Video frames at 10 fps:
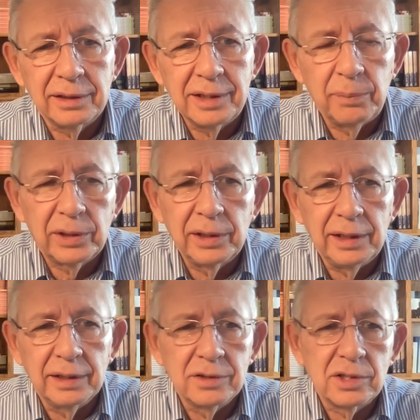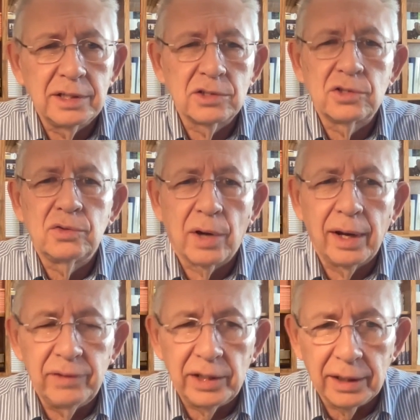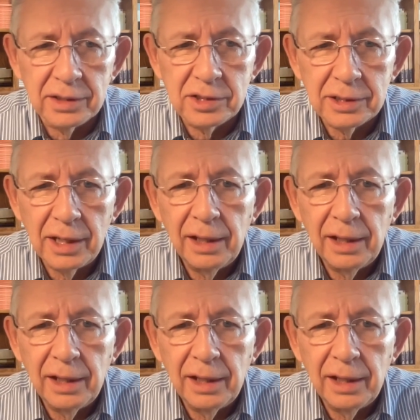typically is driving us